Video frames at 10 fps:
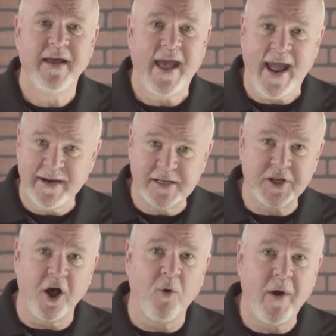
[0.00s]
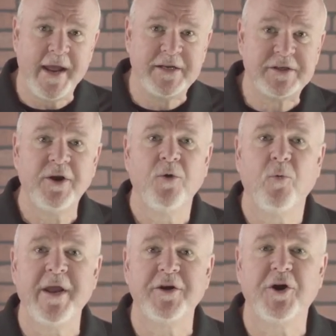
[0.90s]
And as always,
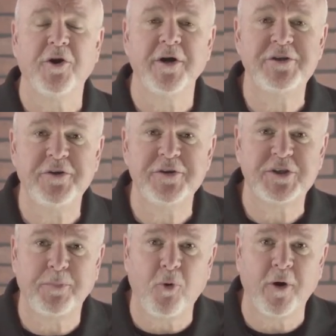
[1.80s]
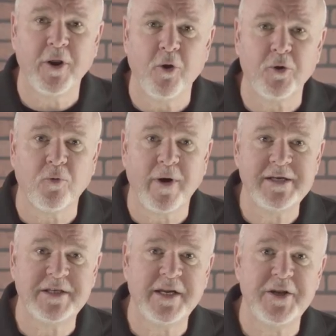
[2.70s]
we encourage you to support local
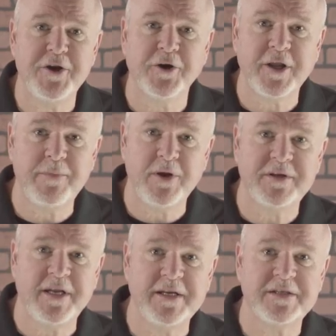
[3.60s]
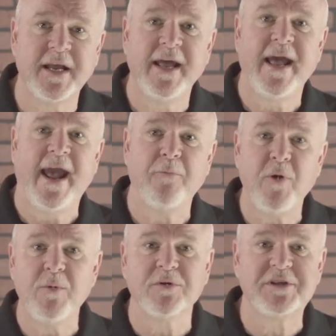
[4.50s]
racing in your communities, and
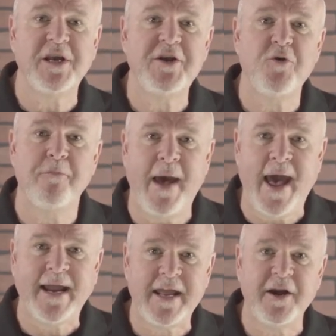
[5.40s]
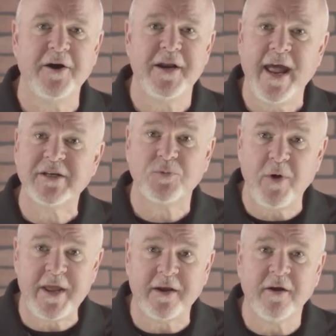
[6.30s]
we will see you back here next
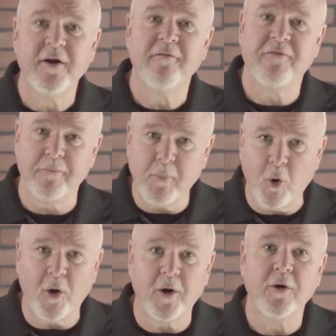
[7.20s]
week for more